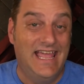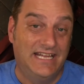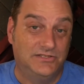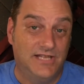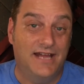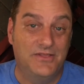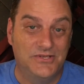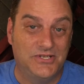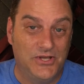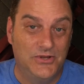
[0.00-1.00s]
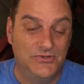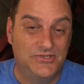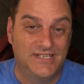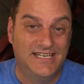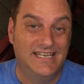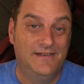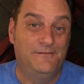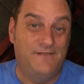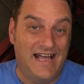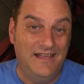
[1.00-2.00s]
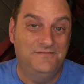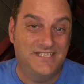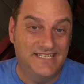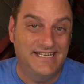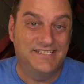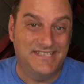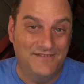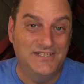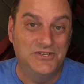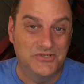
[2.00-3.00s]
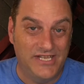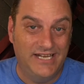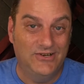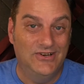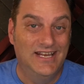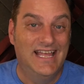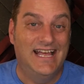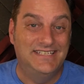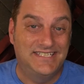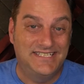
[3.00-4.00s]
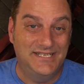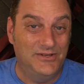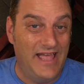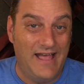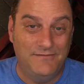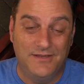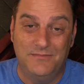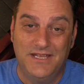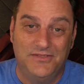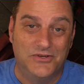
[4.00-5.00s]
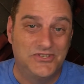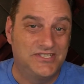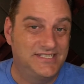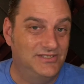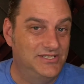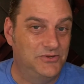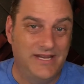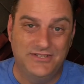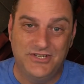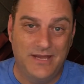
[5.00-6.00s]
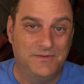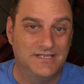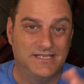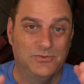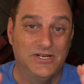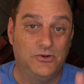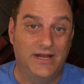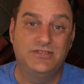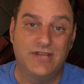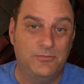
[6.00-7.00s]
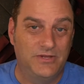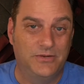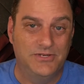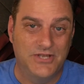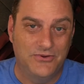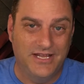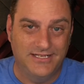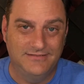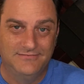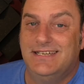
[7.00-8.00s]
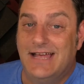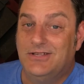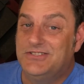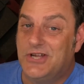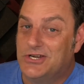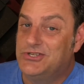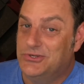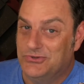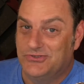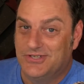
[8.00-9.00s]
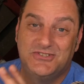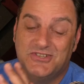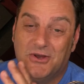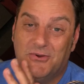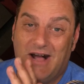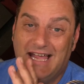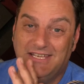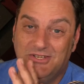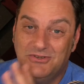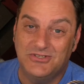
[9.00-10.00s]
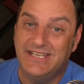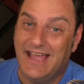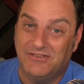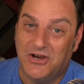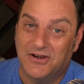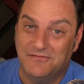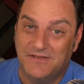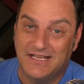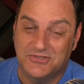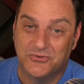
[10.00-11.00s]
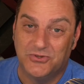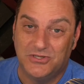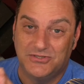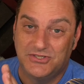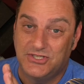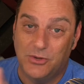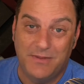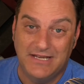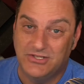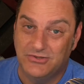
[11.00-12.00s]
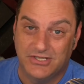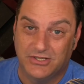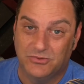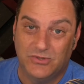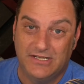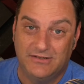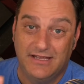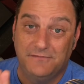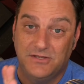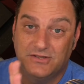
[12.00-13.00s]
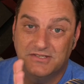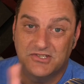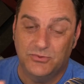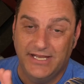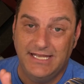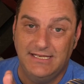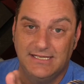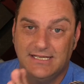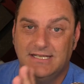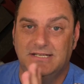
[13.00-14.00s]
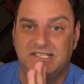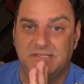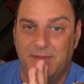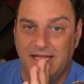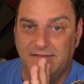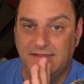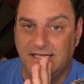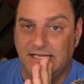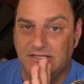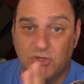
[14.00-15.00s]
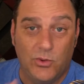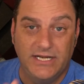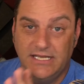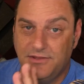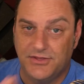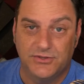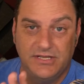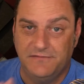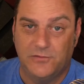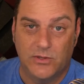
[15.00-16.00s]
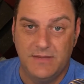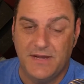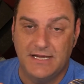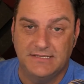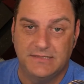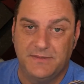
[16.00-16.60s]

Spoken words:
And a lot of those clothes, 5, 6, 7 years later, I still have them. They're still in great shape because they were in great shape when they were donated. Now let's talk shoes. So I usually have a hard and fast rule: don't buy shoes at Goodwill. If you can swing it, spend the 20, 30, 40 bucks